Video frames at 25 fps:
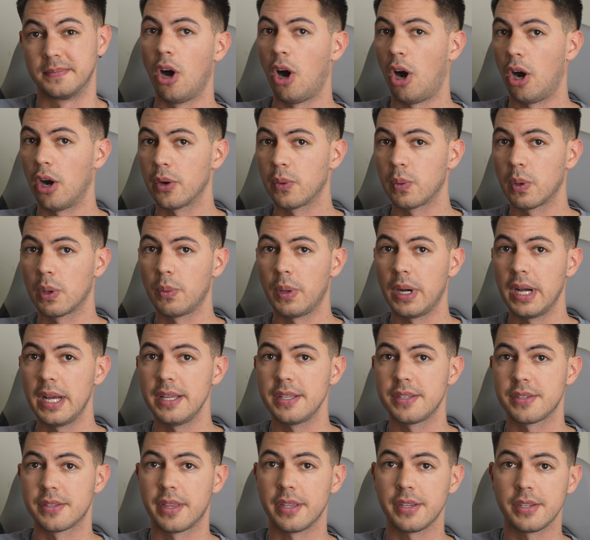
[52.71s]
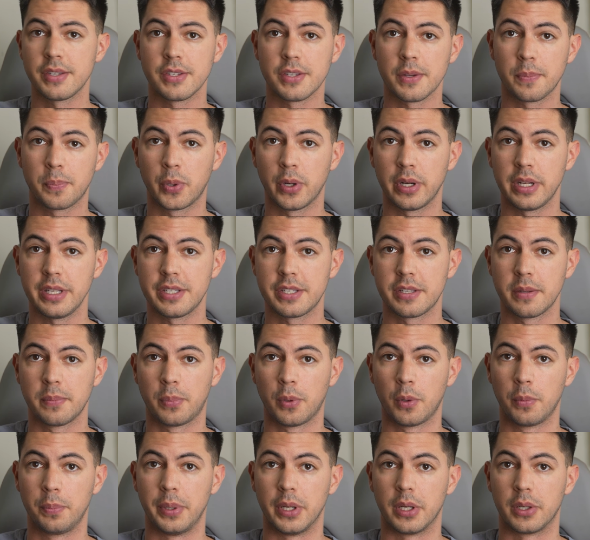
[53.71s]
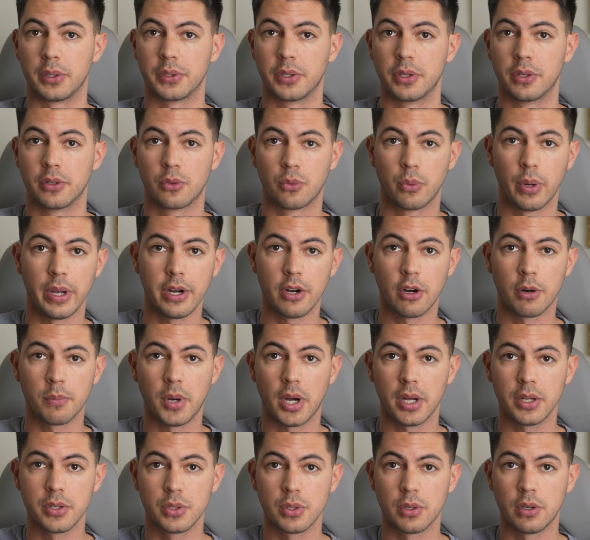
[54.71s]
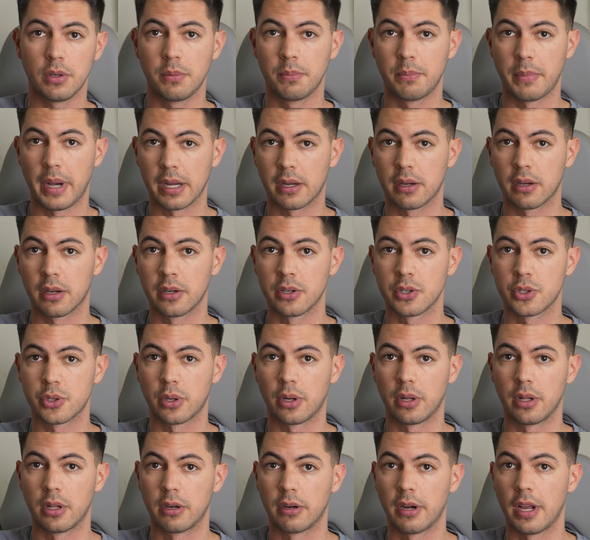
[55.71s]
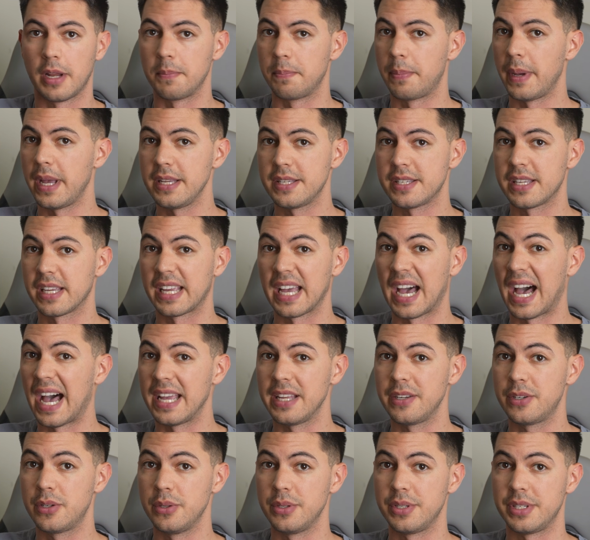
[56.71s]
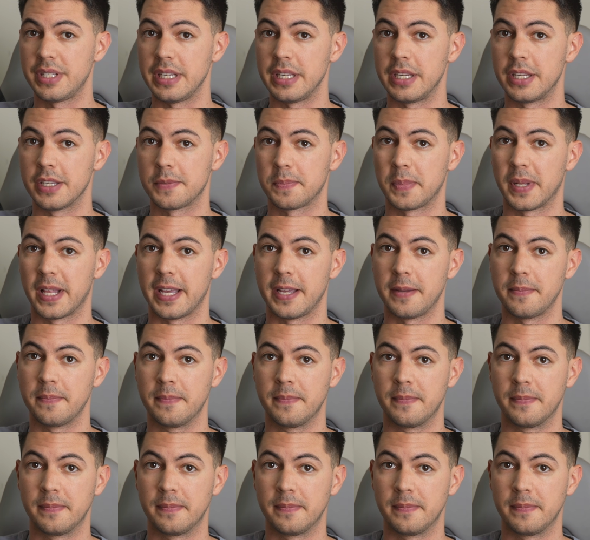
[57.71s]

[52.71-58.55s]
Hardware-wise, this is a pretty simple build. Radar module, microcontroller, and basic I2C display.